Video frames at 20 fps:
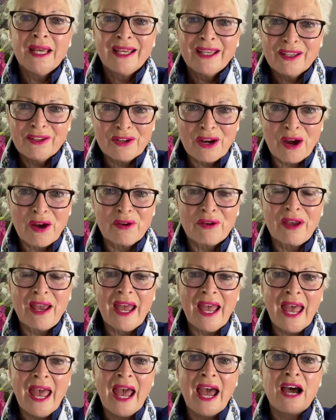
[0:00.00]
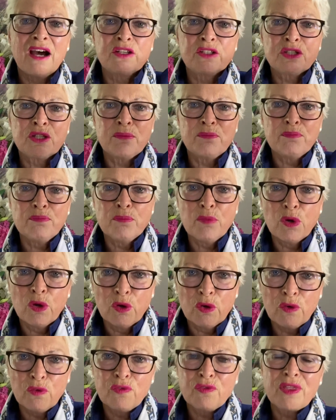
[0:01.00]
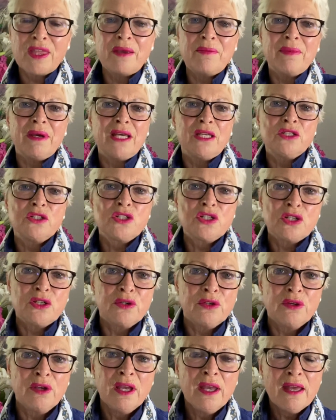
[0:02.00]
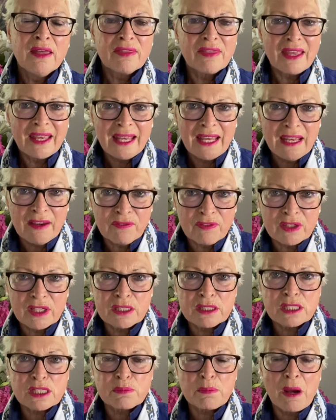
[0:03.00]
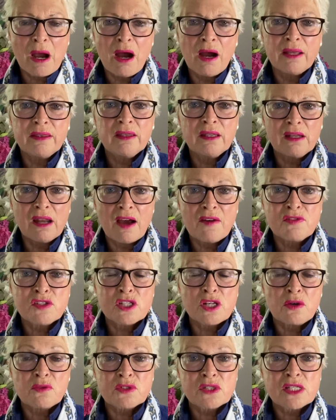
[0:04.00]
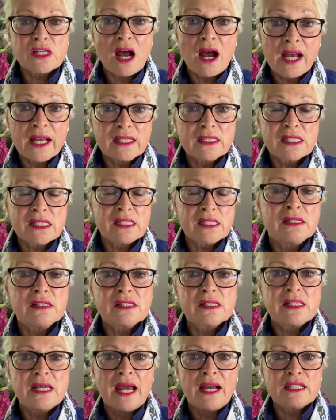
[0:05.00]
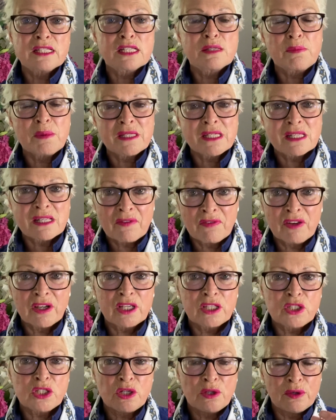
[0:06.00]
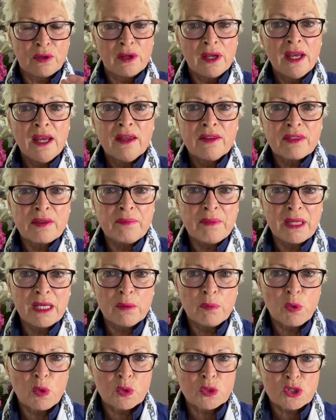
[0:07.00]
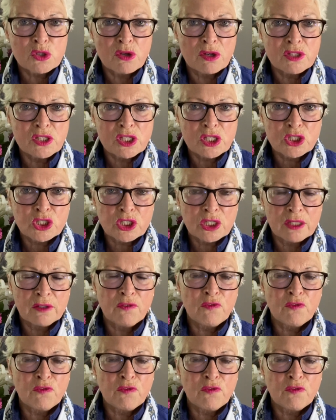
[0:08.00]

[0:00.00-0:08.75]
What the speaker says: you know, how to move them into the evidence behind the lifestyle science is now specific to the menopause transition.